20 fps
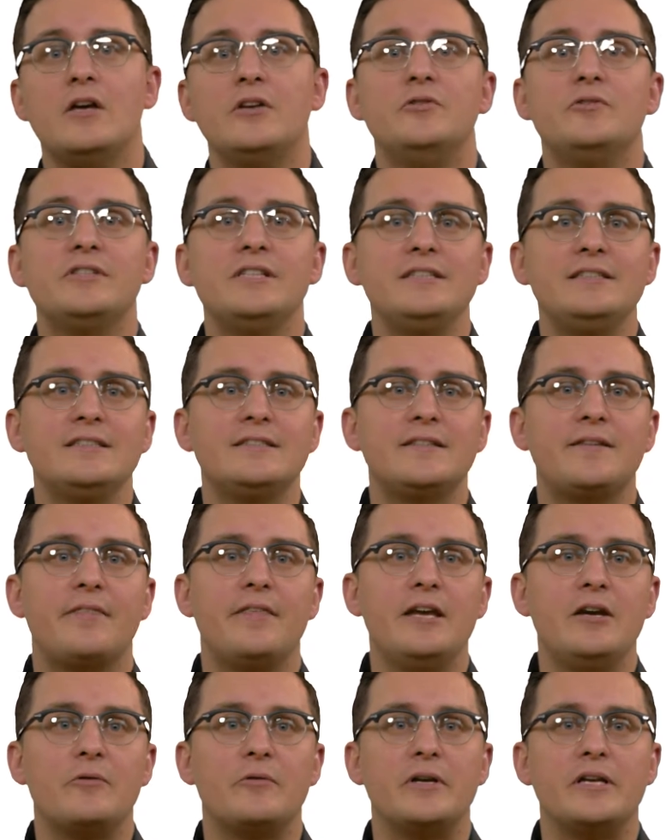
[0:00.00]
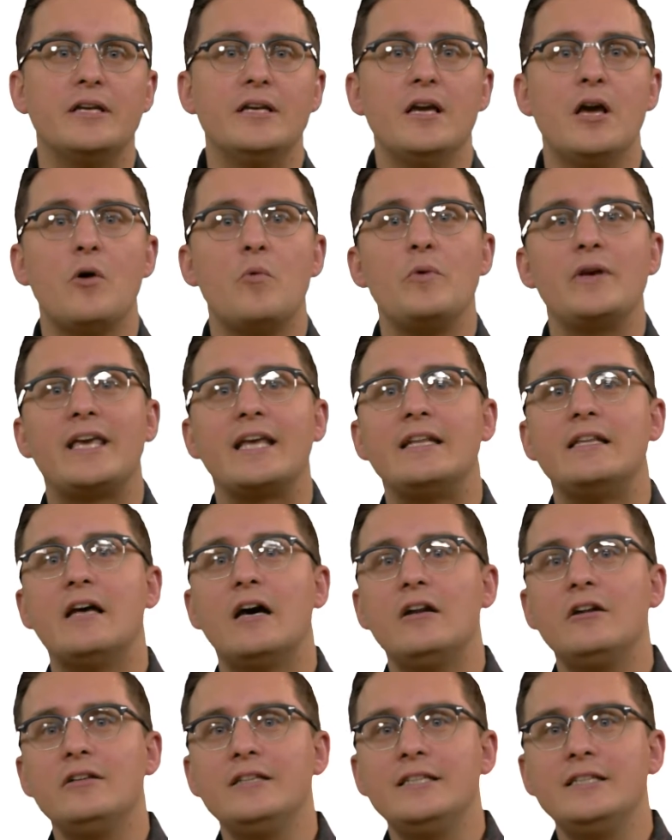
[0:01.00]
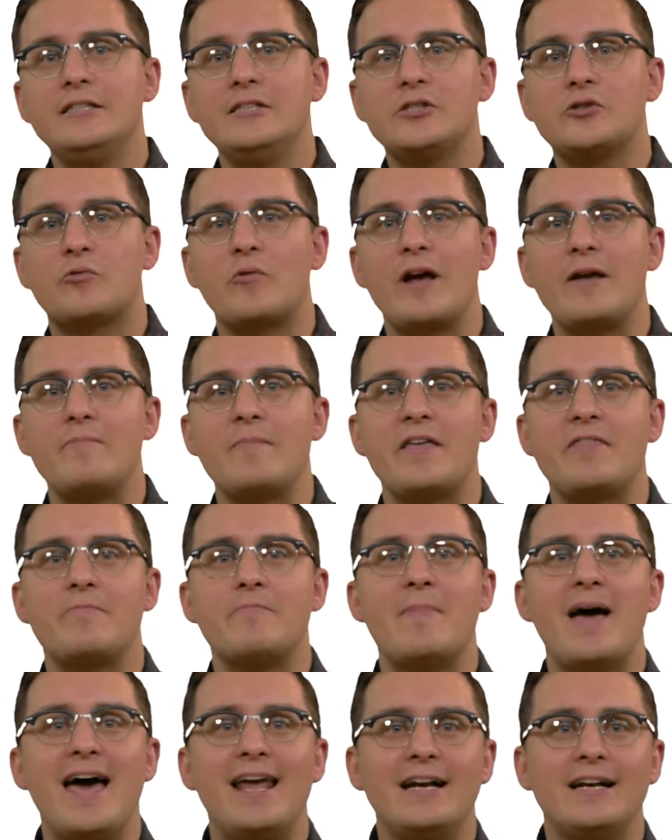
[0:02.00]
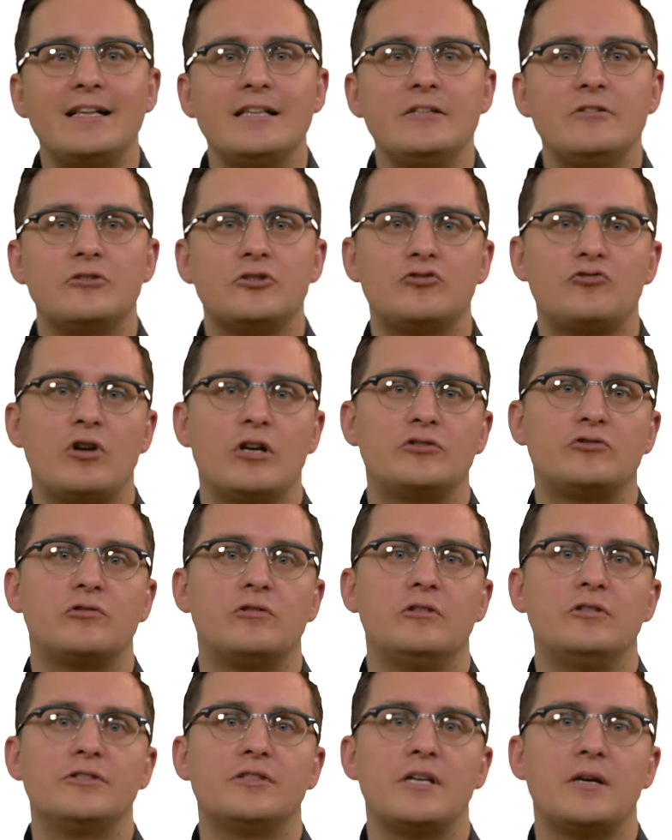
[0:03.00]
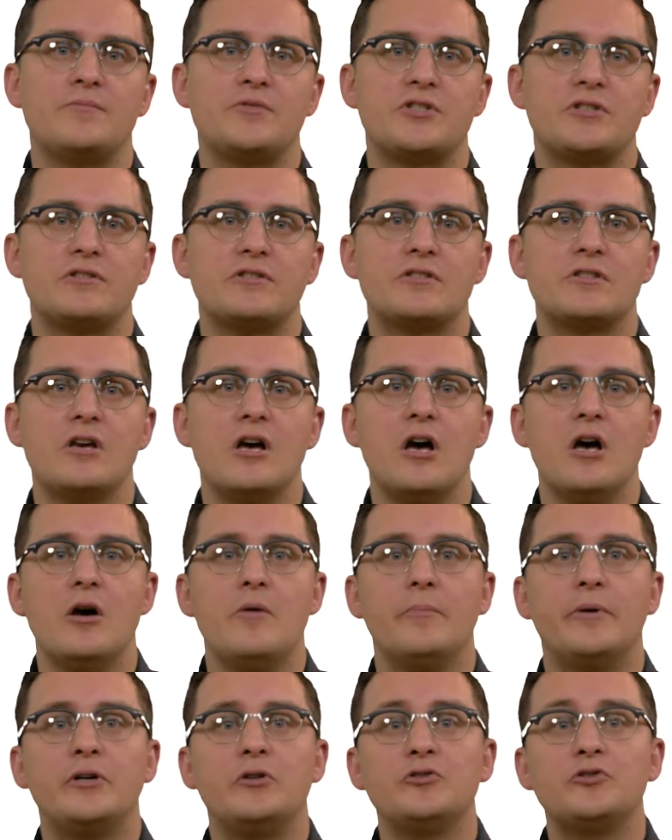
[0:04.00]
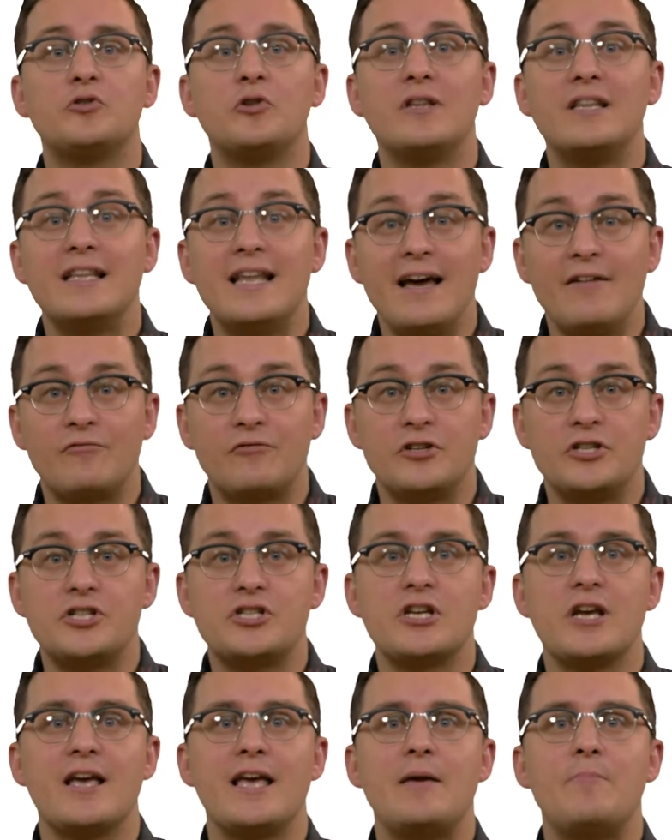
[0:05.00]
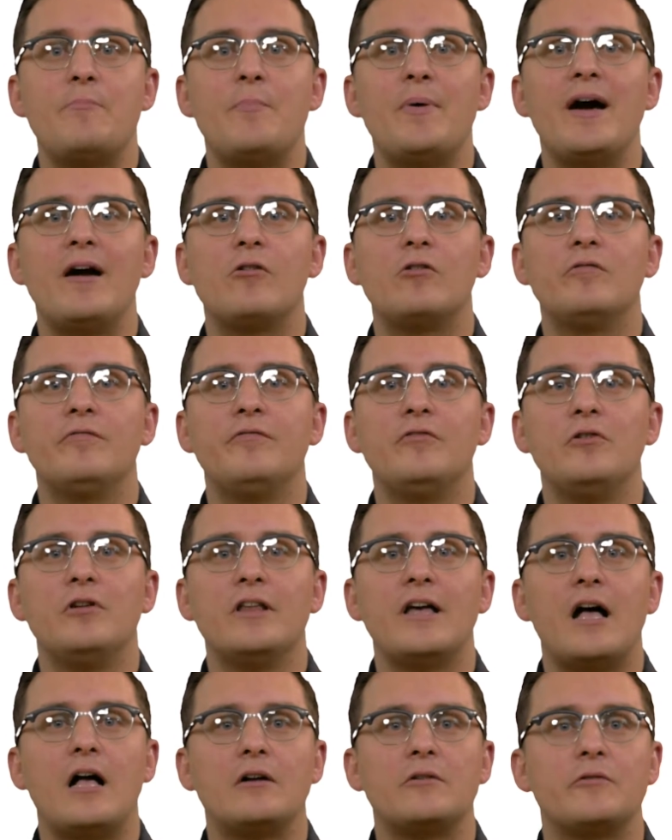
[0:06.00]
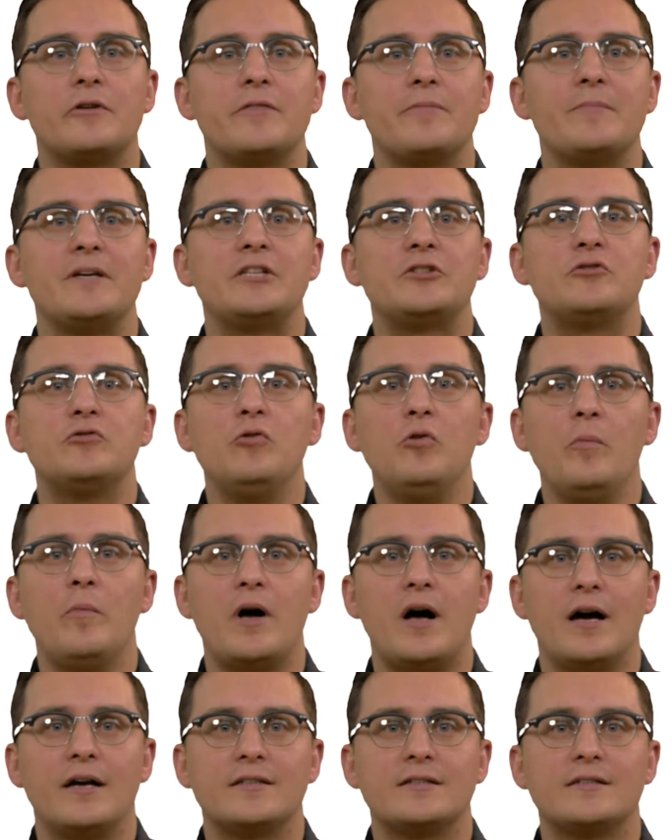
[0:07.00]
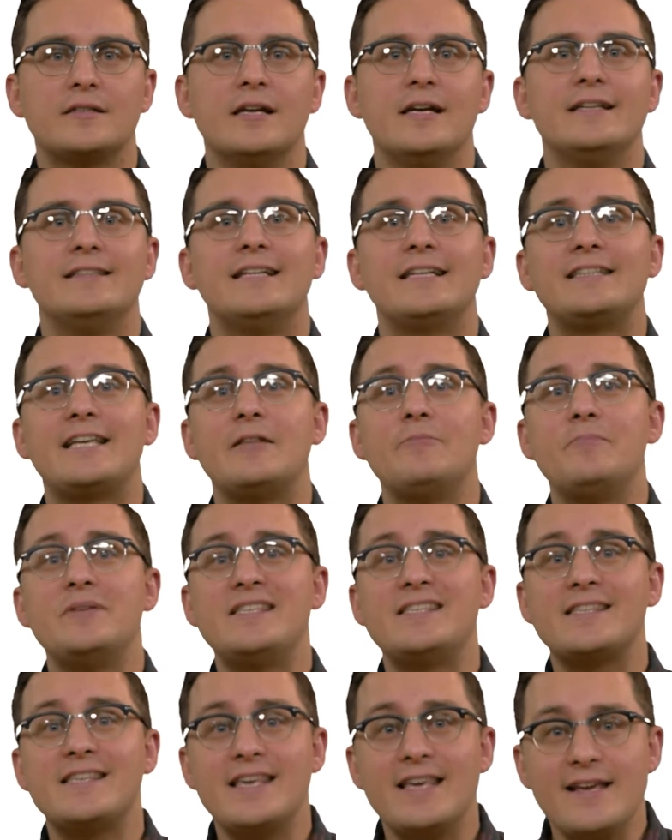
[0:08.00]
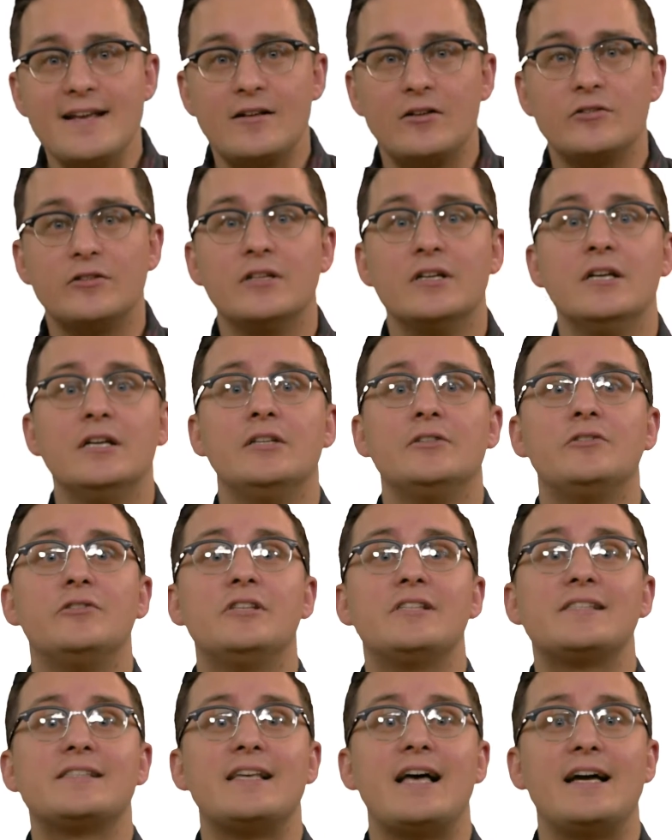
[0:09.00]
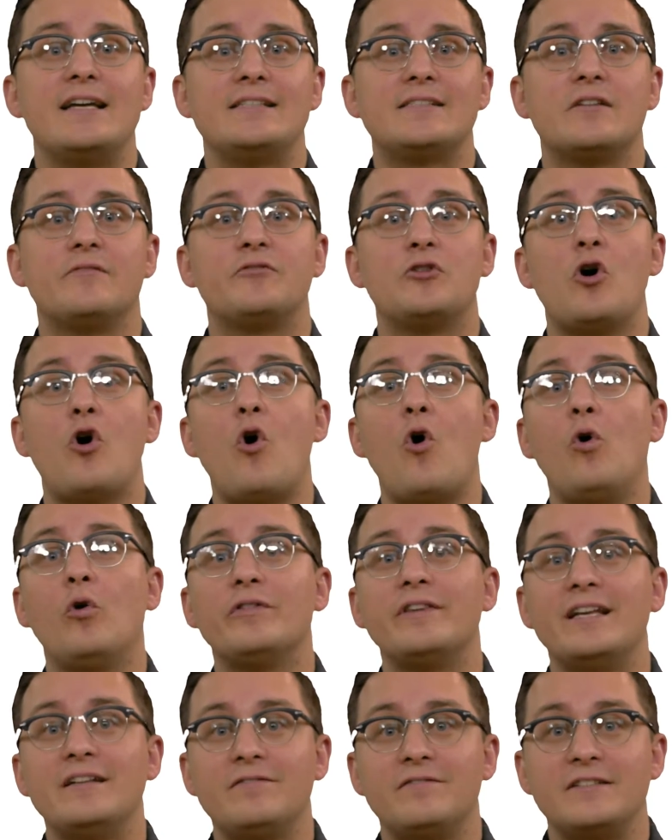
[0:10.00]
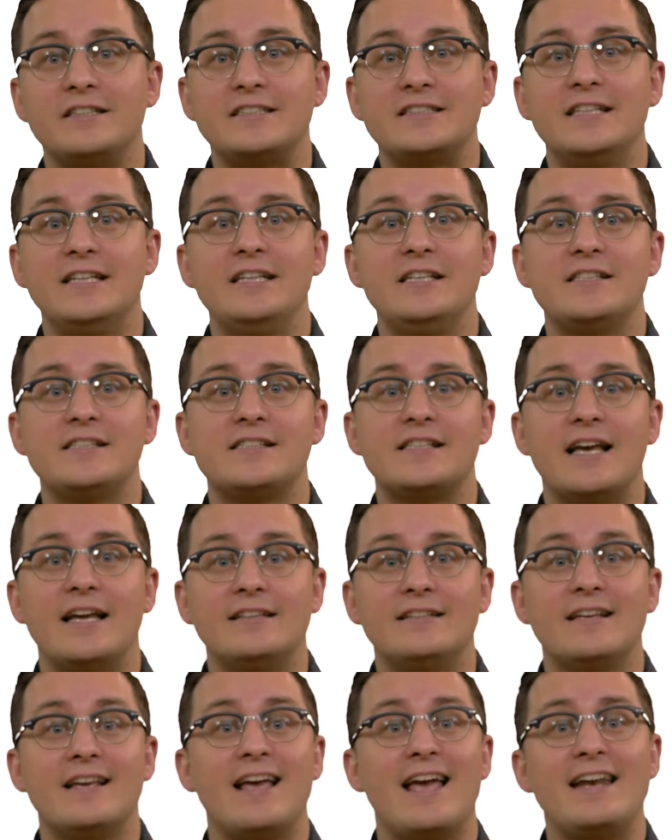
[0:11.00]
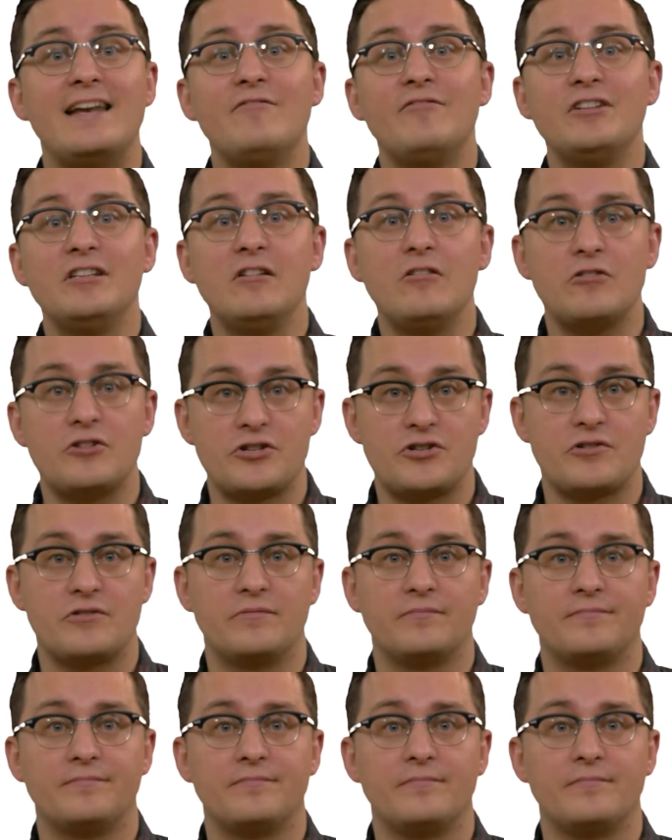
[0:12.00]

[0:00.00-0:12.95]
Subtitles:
Using this theory, we can not only describe mathematically our structural assumptions, but also leverage a powerful algorithmic toolbox that can be scaled to the size of the whole Netflix dataset and even larger.